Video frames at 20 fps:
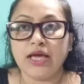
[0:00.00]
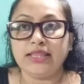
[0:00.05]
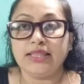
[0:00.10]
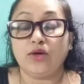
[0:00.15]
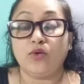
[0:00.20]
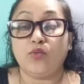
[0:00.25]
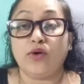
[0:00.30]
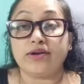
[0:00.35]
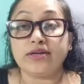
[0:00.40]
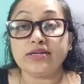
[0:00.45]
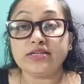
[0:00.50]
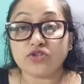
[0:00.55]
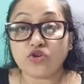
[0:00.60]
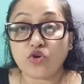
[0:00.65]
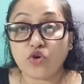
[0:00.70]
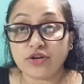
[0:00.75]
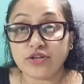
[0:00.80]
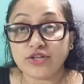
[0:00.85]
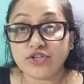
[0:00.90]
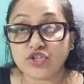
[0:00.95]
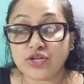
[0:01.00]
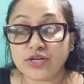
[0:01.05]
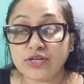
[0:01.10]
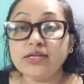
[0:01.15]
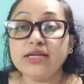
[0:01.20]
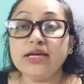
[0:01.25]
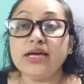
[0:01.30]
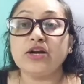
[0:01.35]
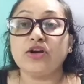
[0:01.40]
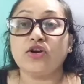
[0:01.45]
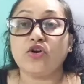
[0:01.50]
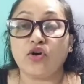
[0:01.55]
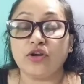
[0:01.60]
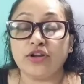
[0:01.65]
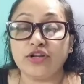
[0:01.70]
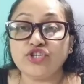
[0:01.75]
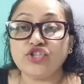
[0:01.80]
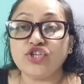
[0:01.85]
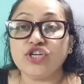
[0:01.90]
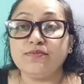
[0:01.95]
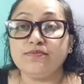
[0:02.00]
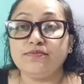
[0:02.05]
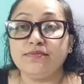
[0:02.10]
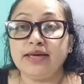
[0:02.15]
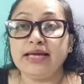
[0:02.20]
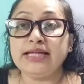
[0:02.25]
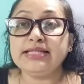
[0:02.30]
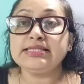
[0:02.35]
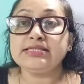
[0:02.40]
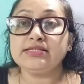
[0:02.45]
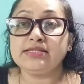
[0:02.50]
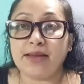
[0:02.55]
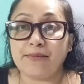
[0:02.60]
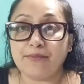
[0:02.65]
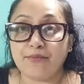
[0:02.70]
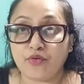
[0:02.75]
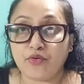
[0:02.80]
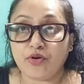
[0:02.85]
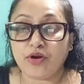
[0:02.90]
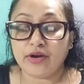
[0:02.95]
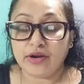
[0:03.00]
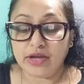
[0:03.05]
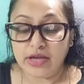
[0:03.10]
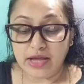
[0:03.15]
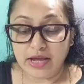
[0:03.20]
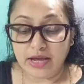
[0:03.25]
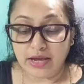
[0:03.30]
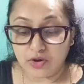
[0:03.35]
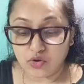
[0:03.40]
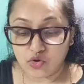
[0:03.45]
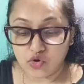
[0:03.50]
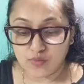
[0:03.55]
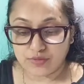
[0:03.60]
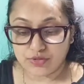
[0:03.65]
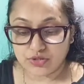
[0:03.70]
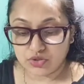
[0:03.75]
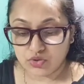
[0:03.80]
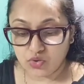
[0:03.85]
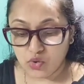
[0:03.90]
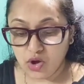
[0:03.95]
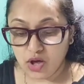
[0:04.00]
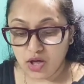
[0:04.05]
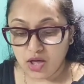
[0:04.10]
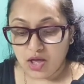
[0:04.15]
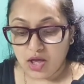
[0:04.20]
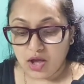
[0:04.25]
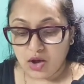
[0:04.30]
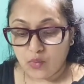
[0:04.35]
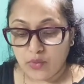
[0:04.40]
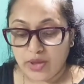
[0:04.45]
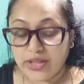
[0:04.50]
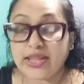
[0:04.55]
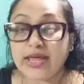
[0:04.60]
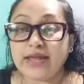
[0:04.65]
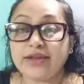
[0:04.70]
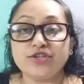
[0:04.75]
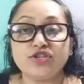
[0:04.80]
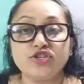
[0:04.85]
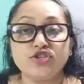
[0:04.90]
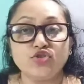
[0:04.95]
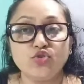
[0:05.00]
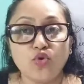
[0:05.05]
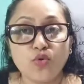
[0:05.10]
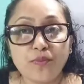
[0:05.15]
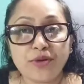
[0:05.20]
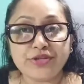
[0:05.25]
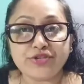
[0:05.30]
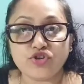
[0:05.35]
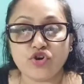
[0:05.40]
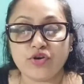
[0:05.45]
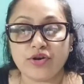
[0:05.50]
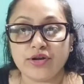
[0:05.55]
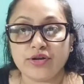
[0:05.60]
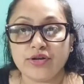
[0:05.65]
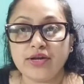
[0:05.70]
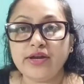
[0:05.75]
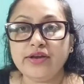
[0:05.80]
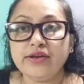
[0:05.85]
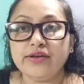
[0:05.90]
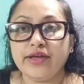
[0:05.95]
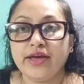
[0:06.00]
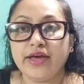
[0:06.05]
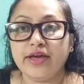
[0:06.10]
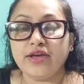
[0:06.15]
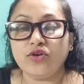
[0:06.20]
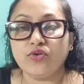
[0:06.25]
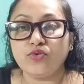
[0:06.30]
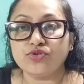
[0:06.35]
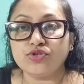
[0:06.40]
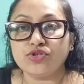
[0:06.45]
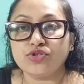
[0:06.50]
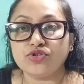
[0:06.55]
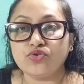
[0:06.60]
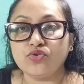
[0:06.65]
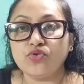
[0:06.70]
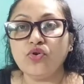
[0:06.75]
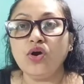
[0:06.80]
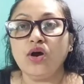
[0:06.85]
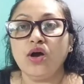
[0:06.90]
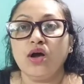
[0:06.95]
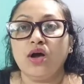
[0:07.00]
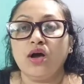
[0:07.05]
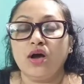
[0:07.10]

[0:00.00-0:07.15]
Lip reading: Now what is coalition? Coalition means temporary group. So when there is no majority, they used to